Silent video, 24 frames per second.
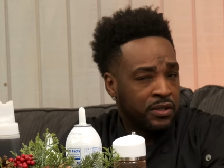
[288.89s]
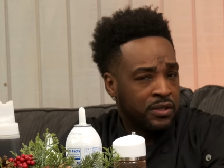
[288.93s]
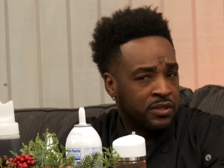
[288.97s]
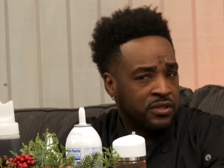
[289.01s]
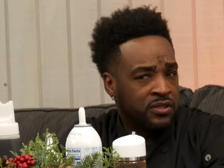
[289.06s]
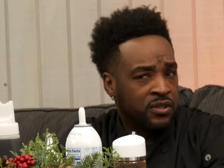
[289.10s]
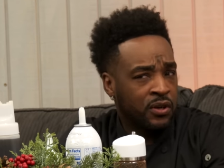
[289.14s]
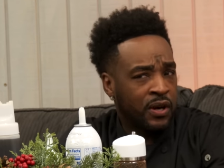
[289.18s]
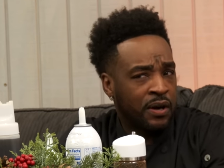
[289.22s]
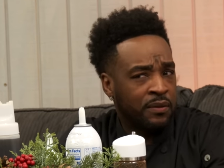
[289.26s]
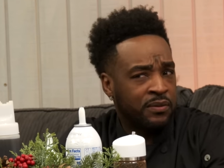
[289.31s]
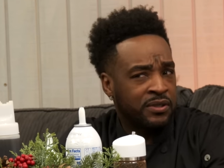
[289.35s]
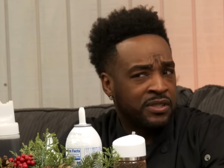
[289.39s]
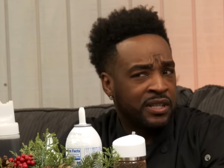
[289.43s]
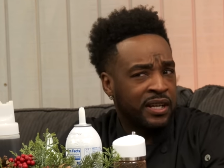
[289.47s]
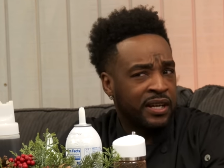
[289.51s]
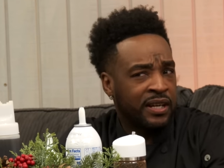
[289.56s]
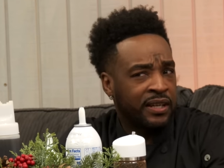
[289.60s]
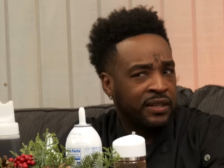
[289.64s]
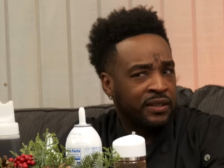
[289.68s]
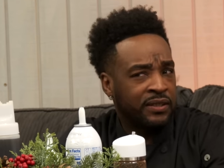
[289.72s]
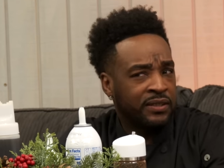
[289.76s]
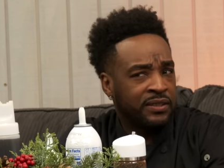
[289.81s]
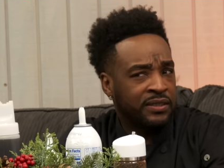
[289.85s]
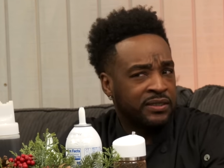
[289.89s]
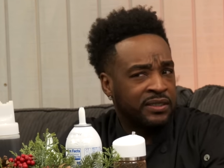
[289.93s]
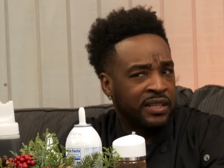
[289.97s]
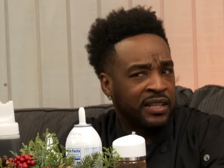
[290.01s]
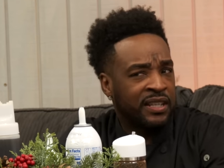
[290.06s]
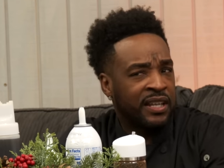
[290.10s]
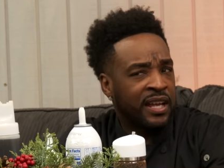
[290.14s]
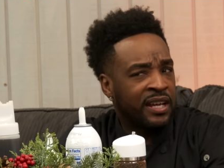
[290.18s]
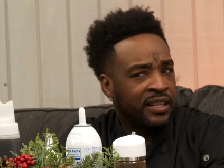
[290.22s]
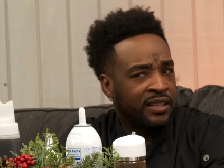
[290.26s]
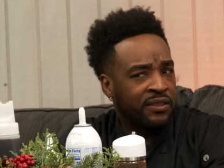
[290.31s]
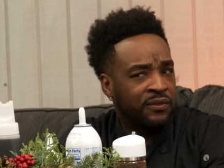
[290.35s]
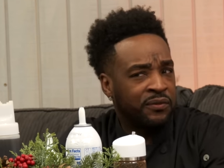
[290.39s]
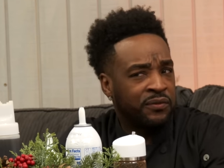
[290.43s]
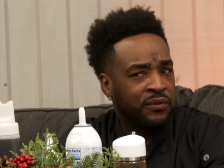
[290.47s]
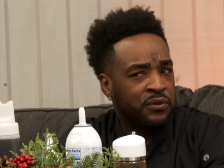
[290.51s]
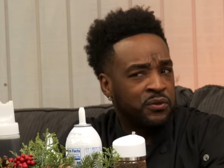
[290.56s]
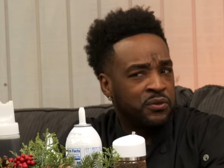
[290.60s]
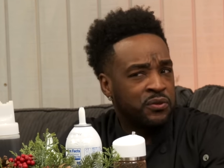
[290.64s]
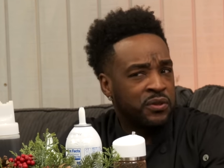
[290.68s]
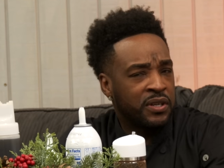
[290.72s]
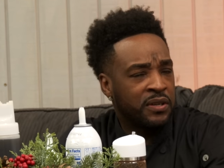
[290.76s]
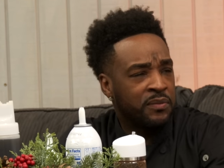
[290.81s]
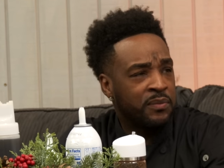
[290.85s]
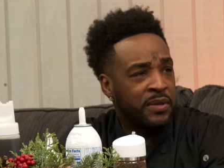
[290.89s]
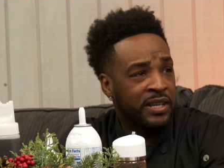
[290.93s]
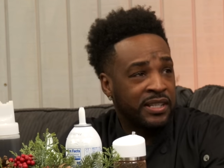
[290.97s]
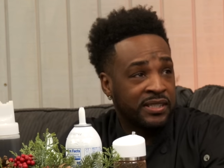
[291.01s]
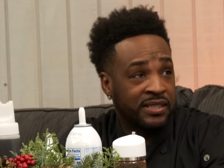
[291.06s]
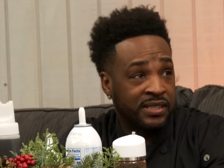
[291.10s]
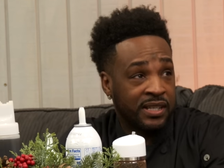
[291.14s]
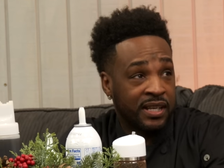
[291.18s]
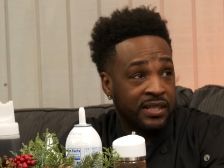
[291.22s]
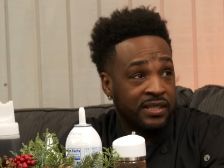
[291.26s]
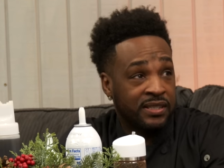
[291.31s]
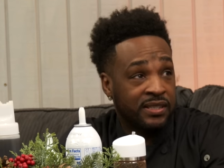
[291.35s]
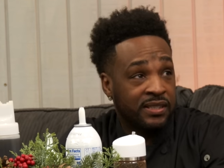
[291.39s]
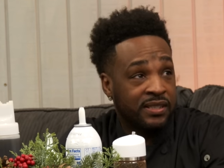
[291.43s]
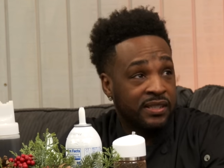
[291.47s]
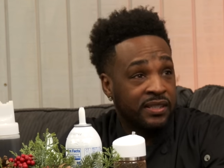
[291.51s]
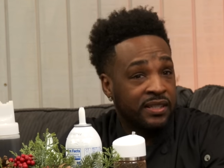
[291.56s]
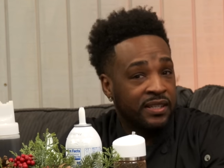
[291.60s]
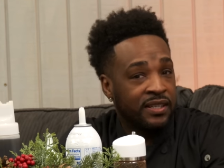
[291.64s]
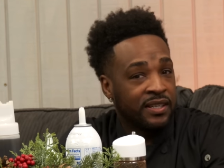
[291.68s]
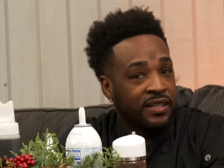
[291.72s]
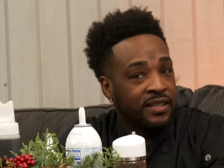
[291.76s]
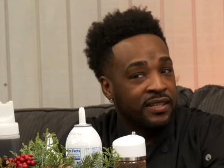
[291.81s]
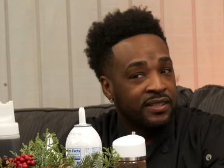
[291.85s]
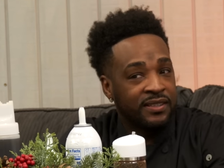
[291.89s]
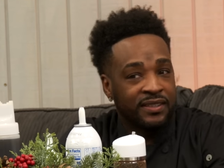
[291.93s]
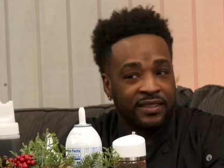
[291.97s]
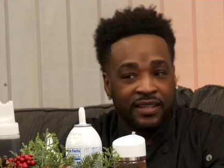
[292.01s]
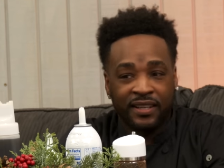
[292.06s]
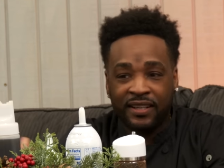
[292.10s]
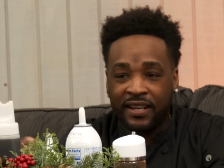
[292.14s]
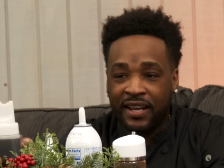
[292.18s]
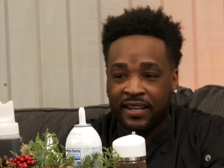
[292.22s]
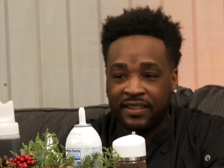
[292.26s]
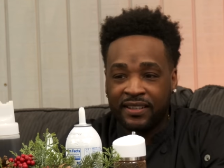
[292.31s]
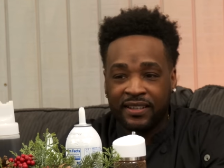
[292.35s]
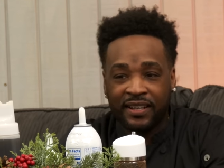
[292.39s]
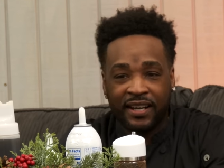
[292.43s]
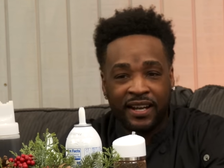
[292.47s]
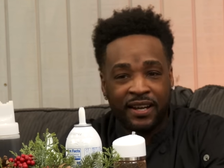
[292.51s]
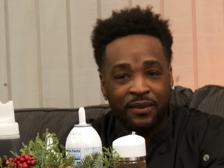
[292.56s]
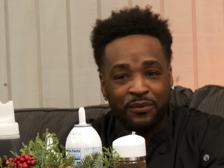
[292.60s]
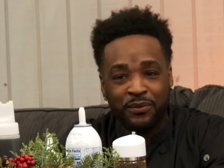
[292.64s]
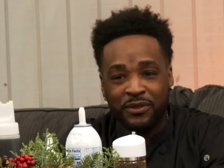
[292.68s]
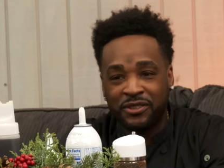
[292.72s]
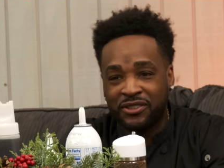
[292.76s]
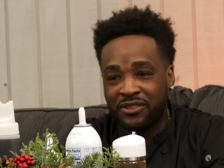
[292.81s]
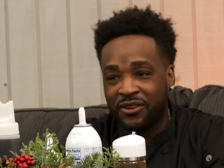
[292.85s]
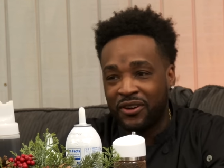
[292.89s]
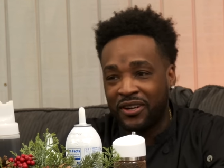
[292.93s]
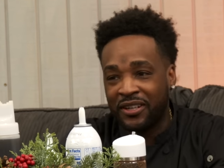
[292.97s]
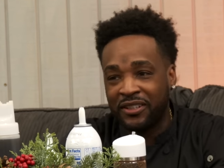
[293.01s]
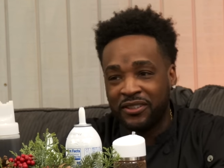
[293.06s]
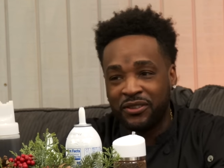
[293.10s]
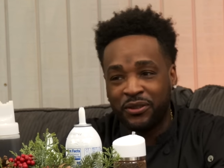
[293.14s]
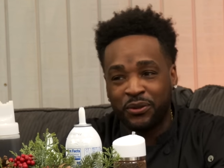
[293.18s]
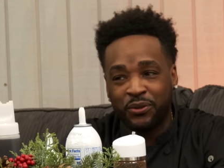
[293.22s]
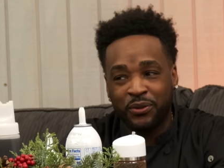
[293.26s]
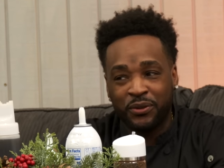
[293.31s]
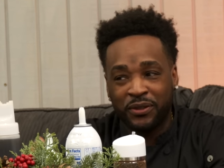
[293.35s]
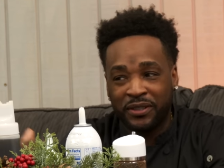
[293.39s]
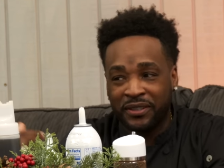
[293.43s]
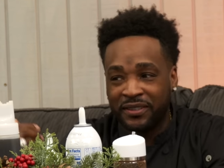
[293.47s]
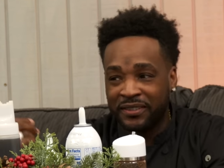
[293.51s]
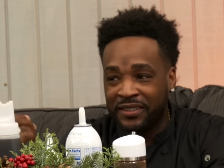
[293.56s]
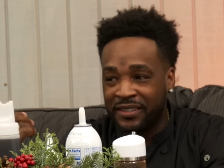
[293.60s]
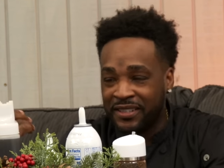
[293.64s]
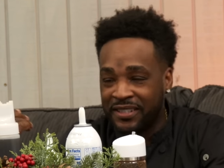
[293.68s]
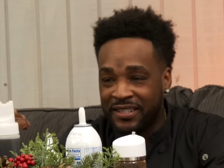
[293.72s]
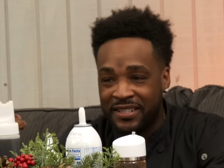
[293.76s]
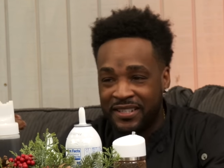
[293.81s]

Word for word: So I was like, they like the food, it makes sense. Then after that, we started doing